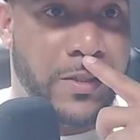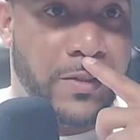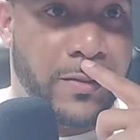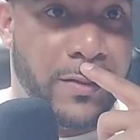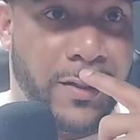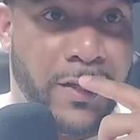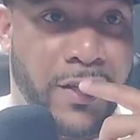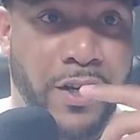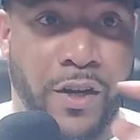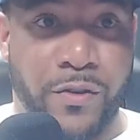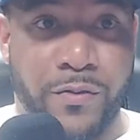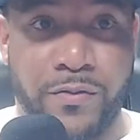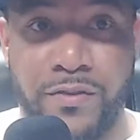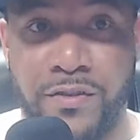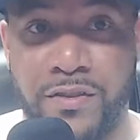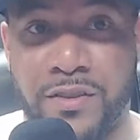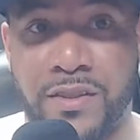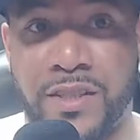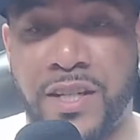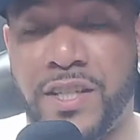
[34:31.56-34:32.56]
you know,
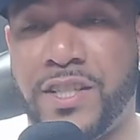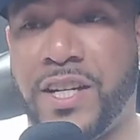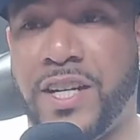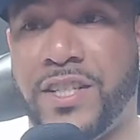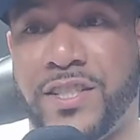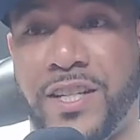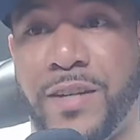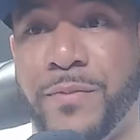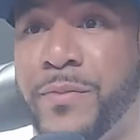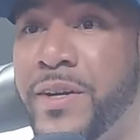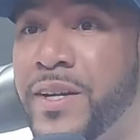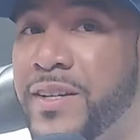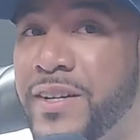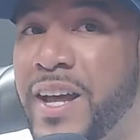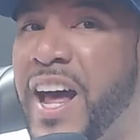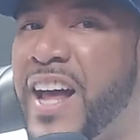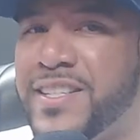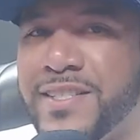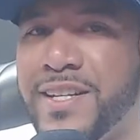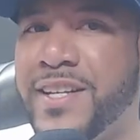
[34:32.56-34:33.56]
DJ and shit, but
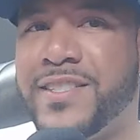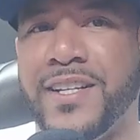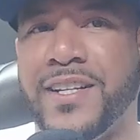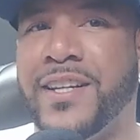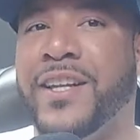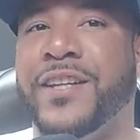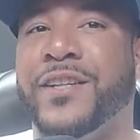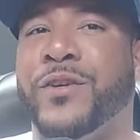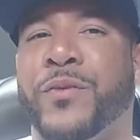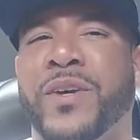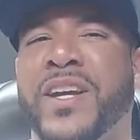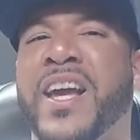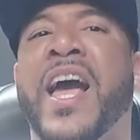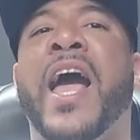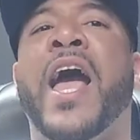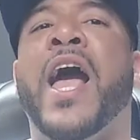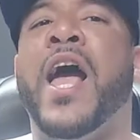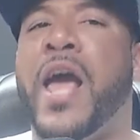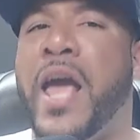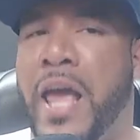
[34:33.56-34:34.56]
I said soliloquy,
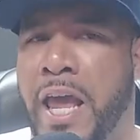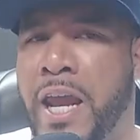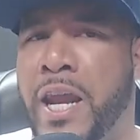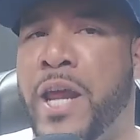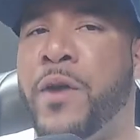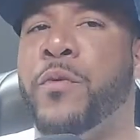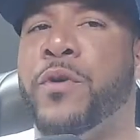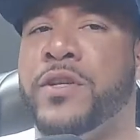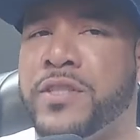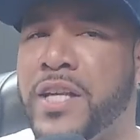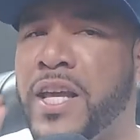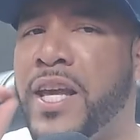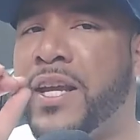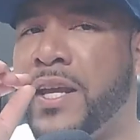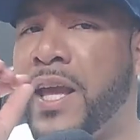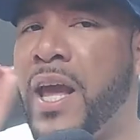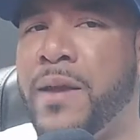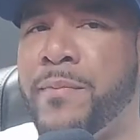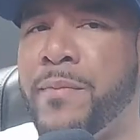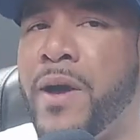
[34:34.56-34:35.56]
and it
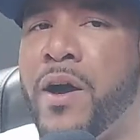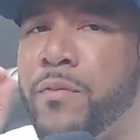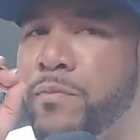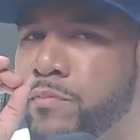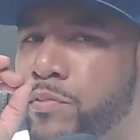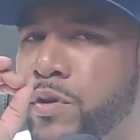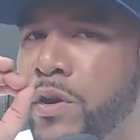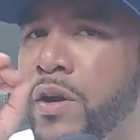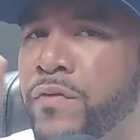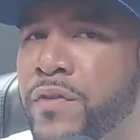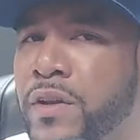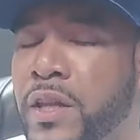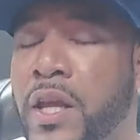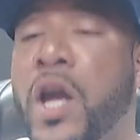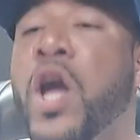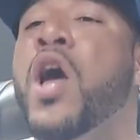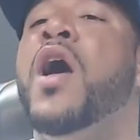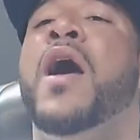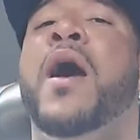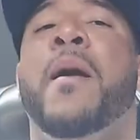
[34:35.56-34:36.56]
came out perfectly.
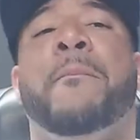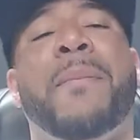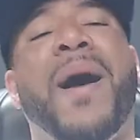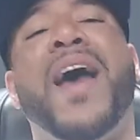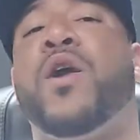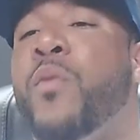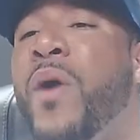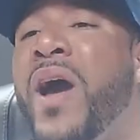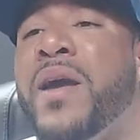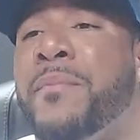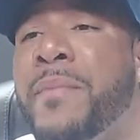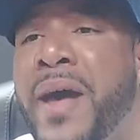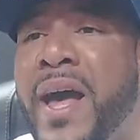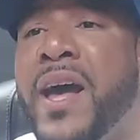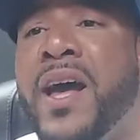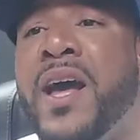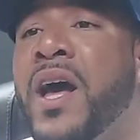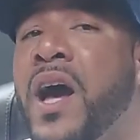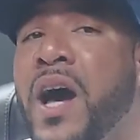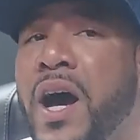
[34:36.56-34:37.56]
By the way,
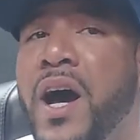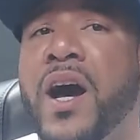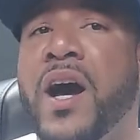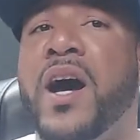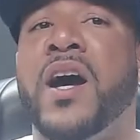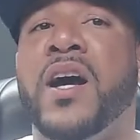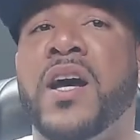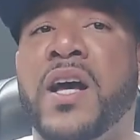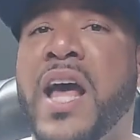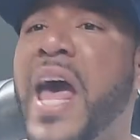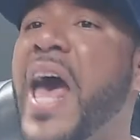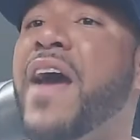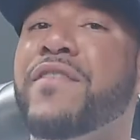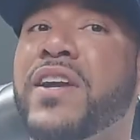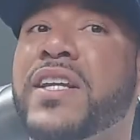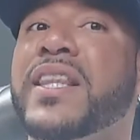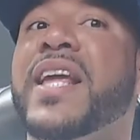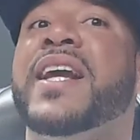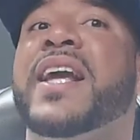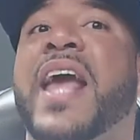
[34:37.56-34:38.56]
man,
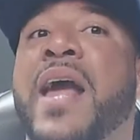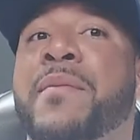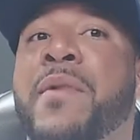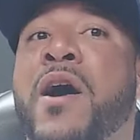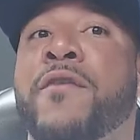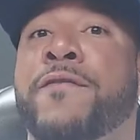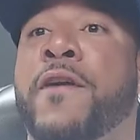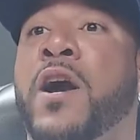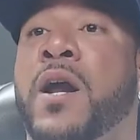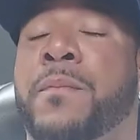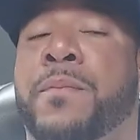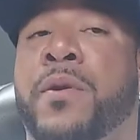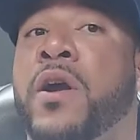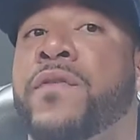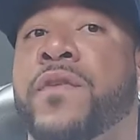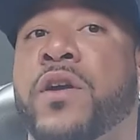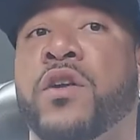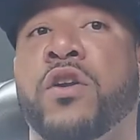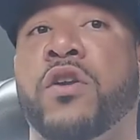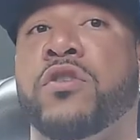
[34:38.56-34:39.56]
everything came out fucking
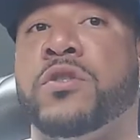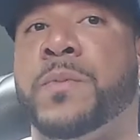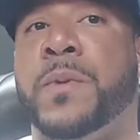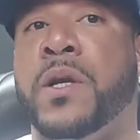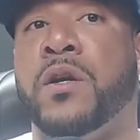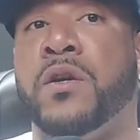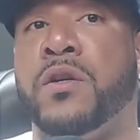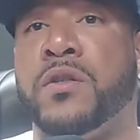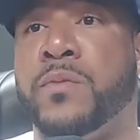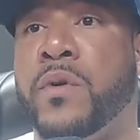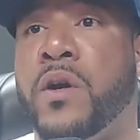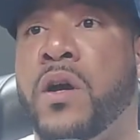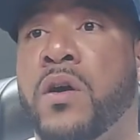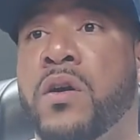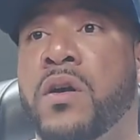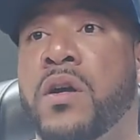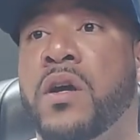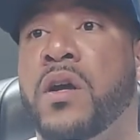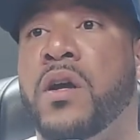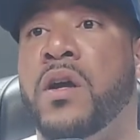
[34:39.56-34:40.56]
perfect on those speakers, bro.
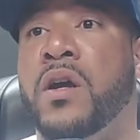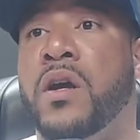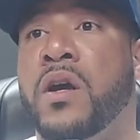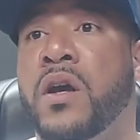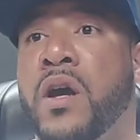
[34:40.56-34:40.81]
Yeah, everything.